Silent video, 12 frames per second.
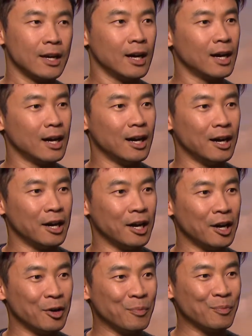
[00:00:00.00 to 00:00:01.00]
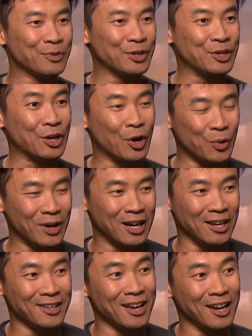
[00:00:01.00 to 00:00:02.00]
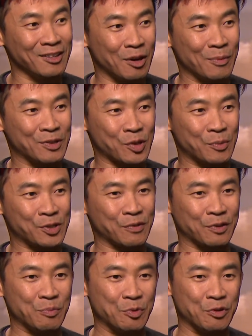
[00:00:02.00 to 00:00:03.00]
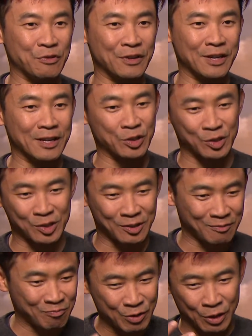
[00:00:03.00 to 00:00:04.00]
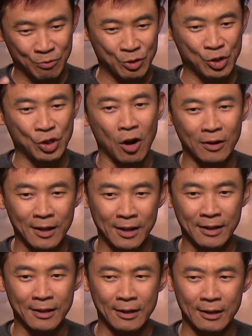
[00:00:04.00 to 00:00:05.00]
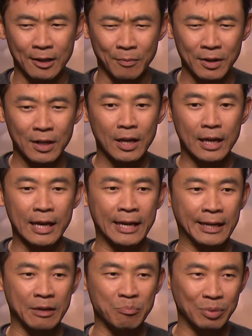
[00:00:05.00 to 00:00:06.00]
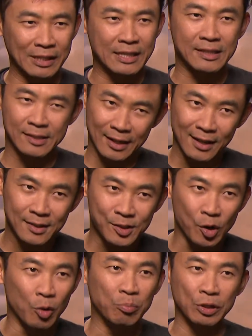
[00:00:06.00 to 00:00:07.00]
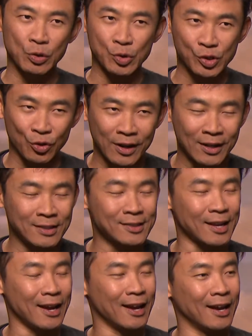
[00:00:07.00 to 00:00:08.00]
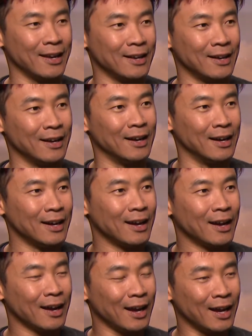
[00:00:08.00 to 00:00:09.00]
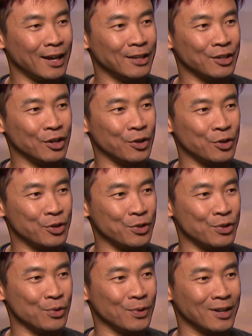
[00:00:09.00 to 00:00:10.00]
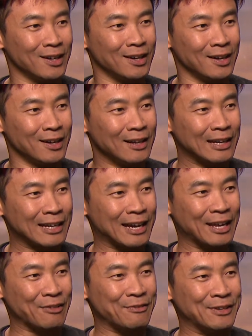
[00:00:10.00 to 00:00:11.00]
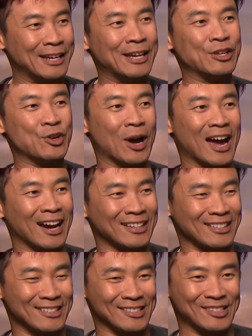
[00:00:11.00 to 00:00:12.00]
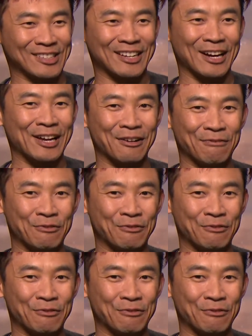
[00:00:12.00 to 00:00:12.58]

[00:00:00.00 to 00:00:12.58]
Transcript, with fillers: Um, you know, uh, yeah, I mean, so much of the movie is you know shot in um, incomplete sets or blue screens and uh, and you know you uh, kind of need your actors to kind of